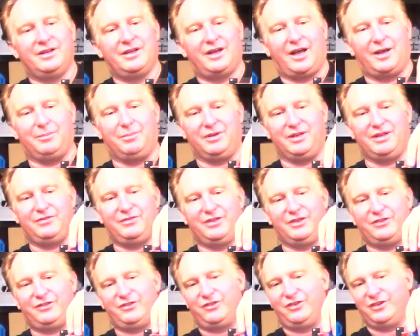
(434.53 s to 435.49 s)
I believe
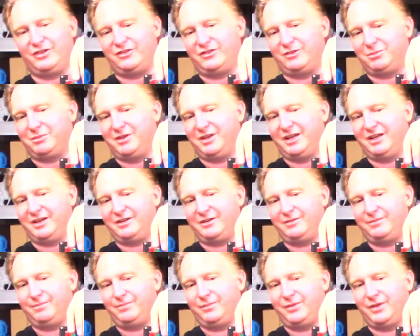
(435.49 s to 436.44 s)
this took something like
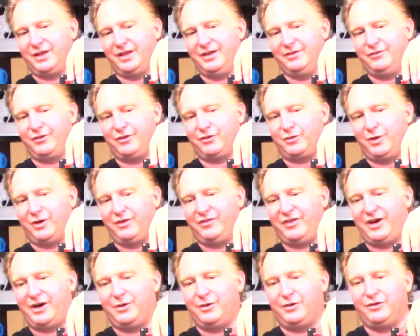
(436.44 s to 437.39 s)
eleven or twelve
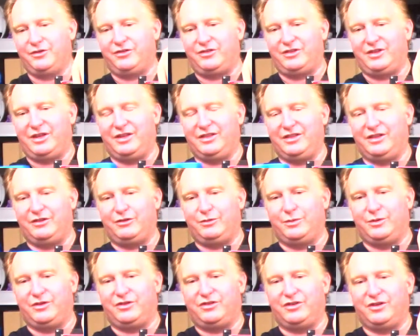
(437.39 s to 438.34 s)
hours, and this
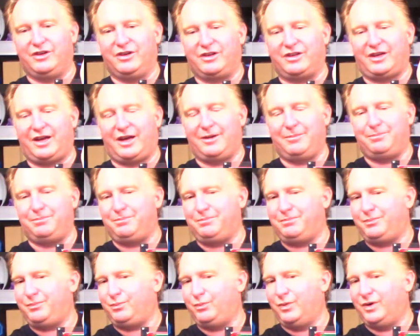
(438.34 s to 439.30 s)
one took, I
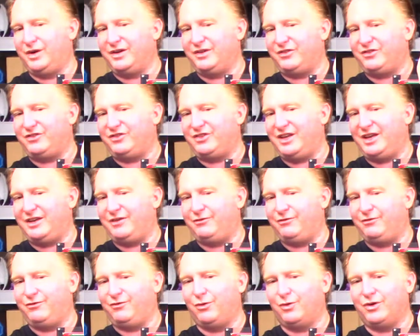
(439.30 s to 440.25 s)
want to say,
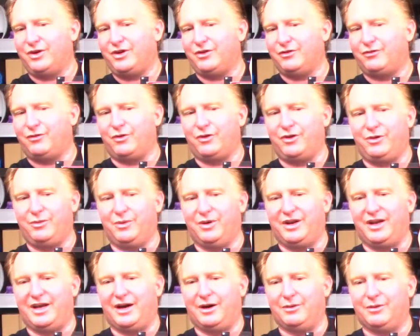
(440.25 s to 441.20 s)
forty or
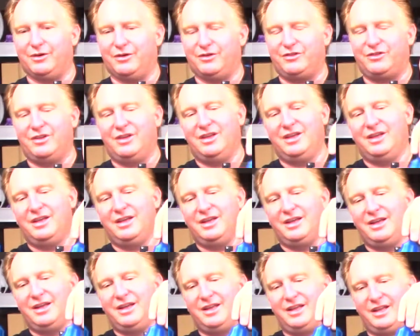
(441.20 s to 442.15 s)
forty-one hours.
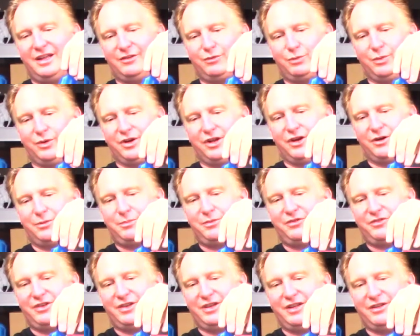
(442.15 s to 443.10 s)
It's one hundred
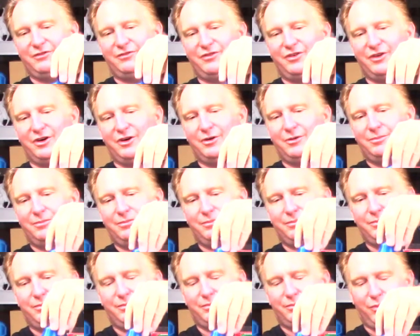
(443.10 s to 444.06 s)
percent infill,
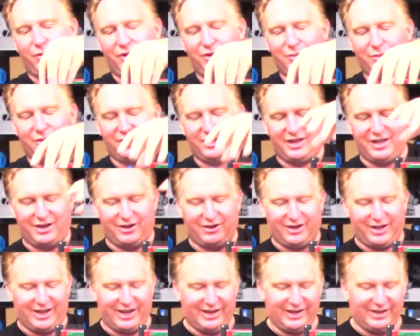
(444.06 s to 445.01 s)
zero point one layer
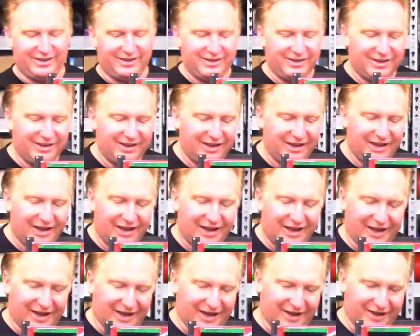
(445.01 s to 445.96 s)
height,
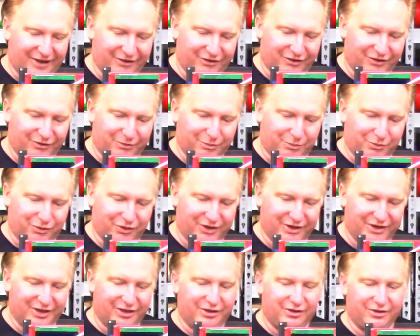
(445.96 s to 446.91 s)
and just
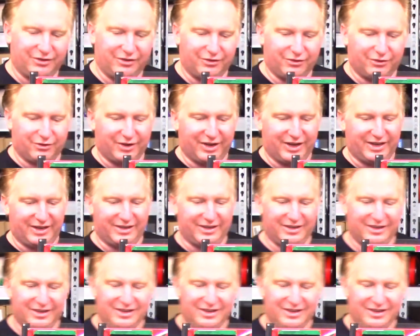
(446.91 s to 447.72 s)
printed great.